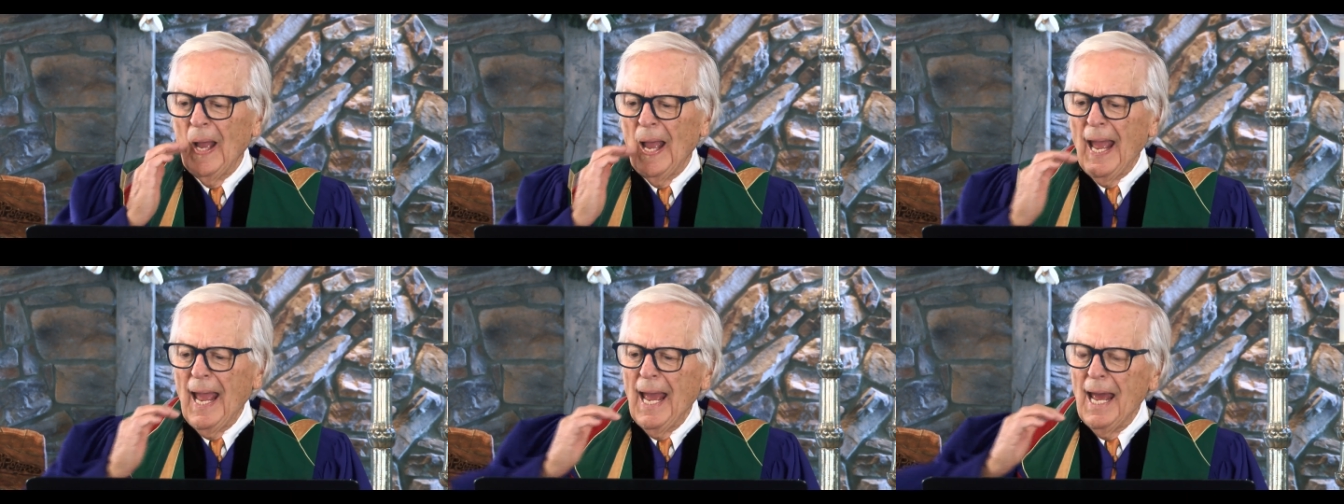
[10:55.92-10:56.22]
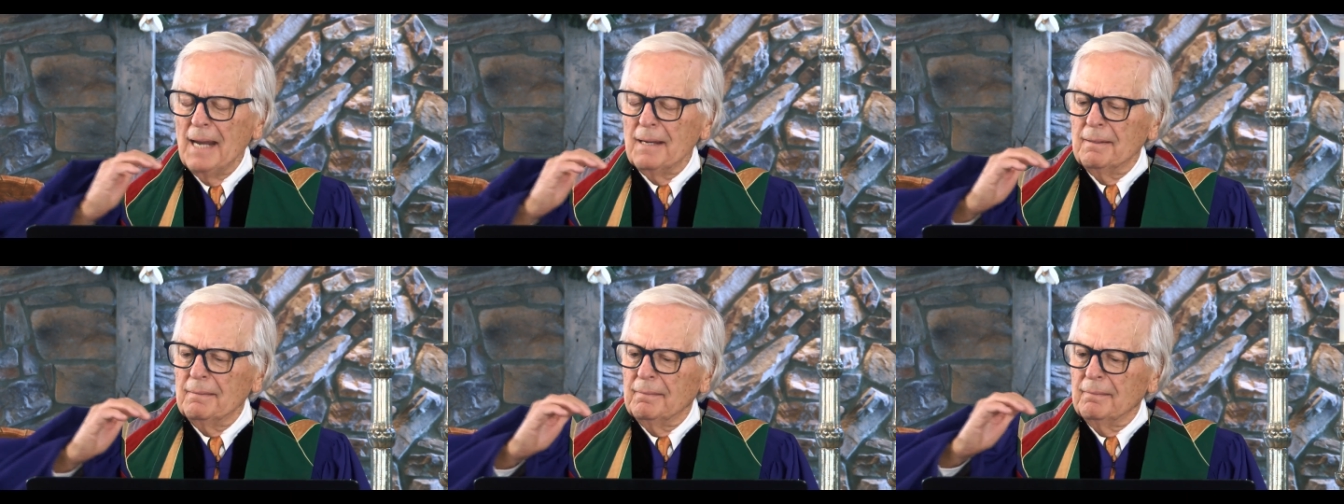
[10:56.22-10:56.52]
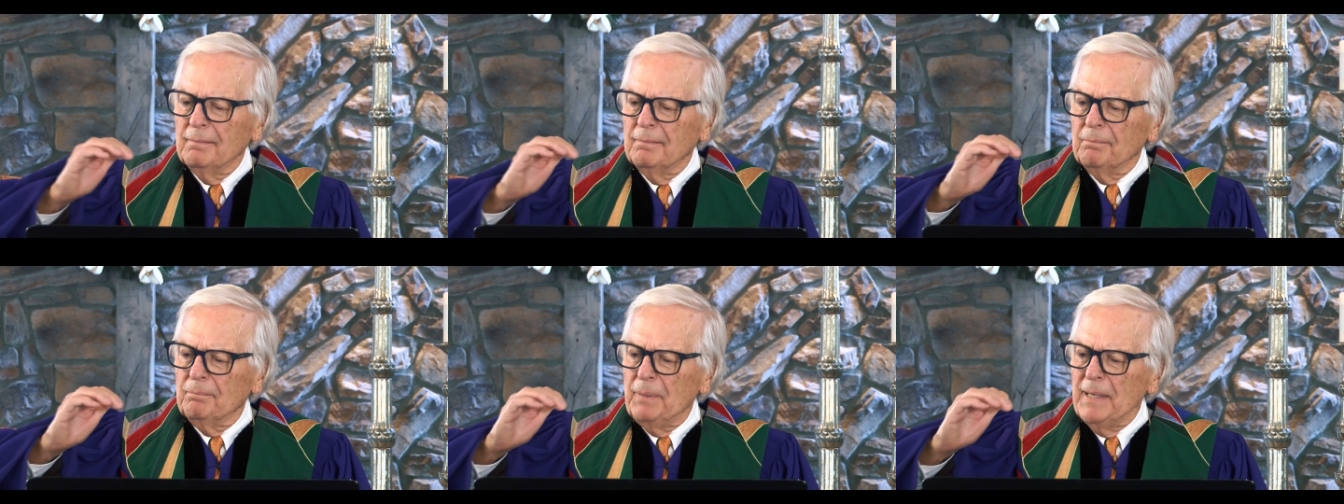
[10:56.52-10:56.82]
and
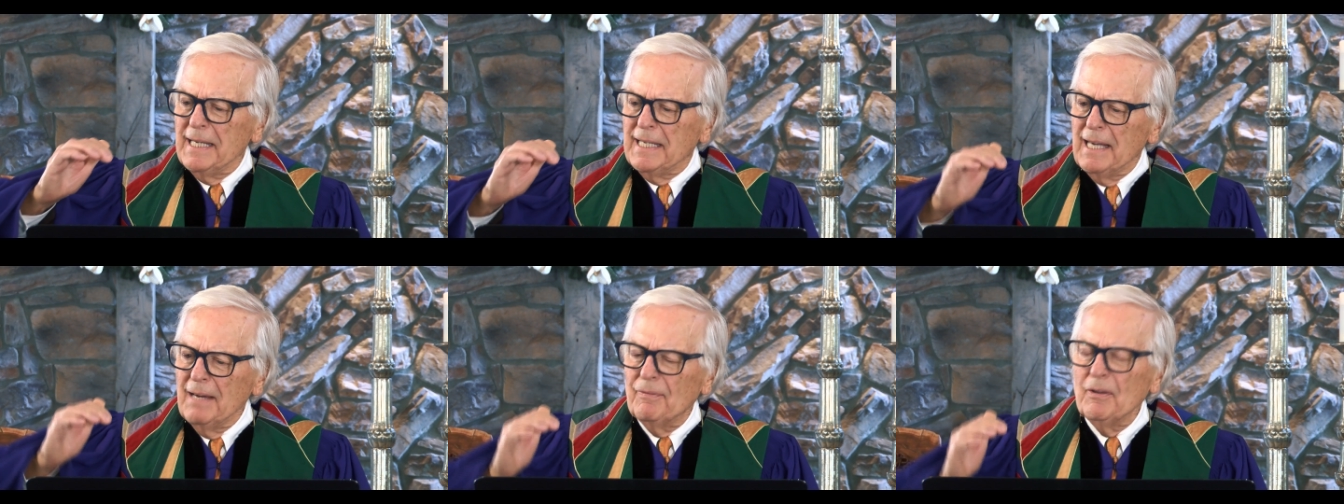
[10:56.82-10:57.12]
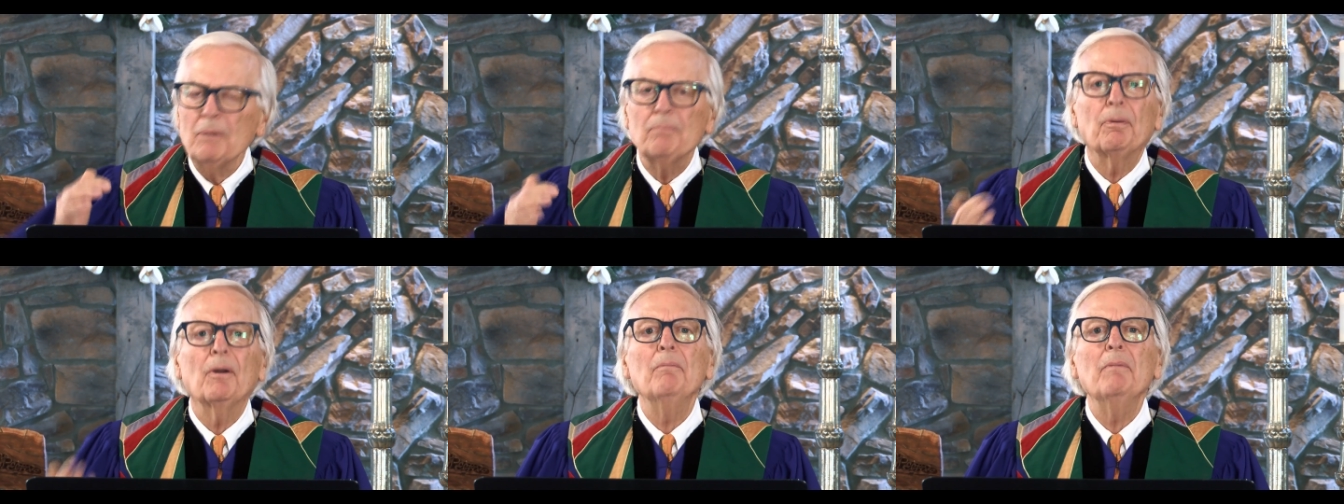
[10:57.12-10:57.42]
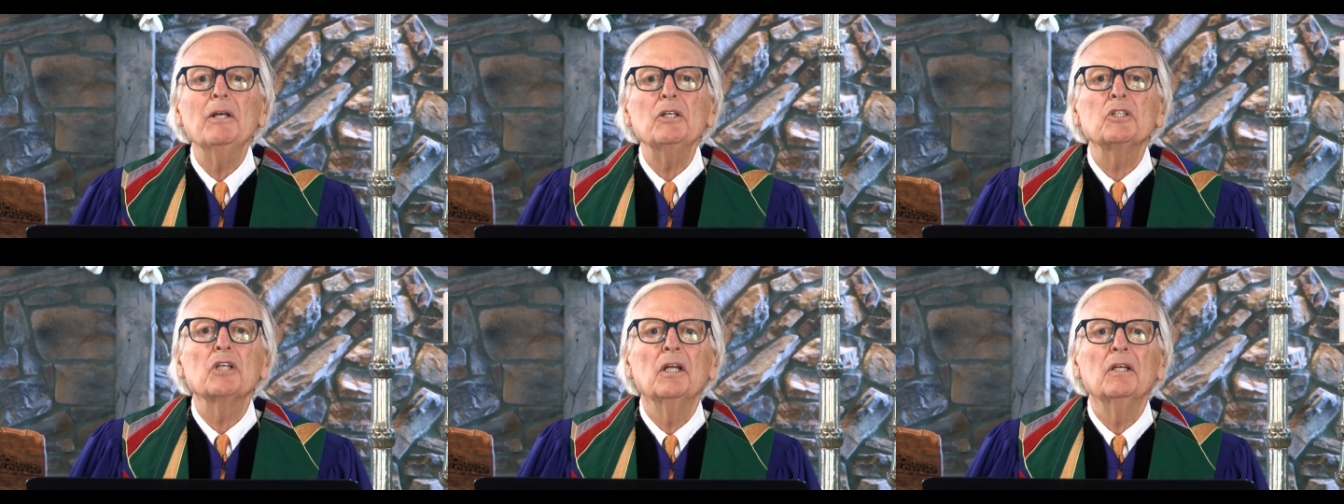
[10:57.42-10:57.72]
be given
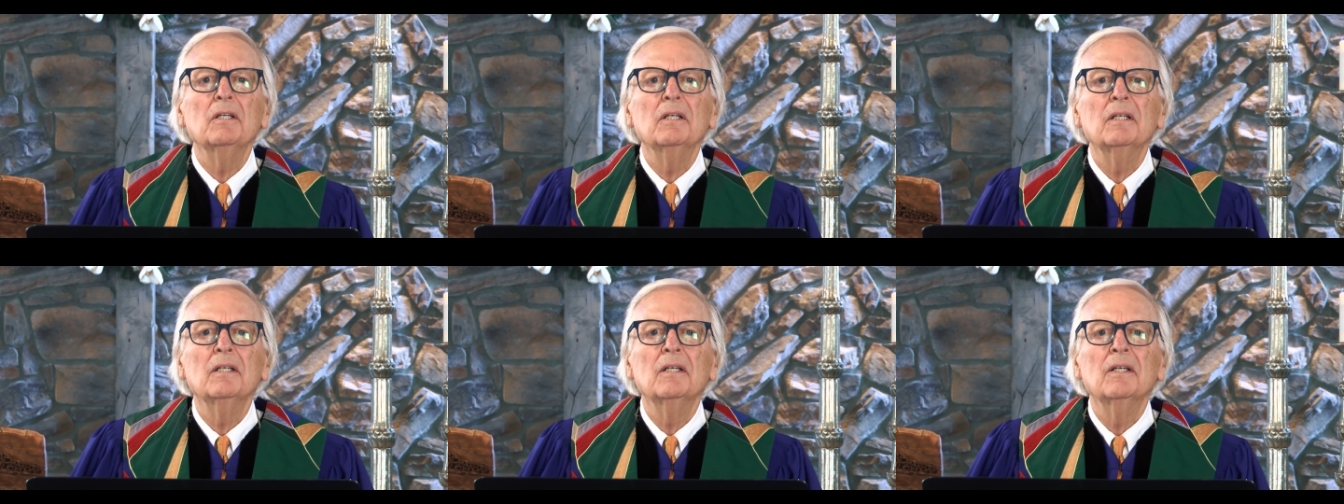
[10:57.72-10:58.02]
permission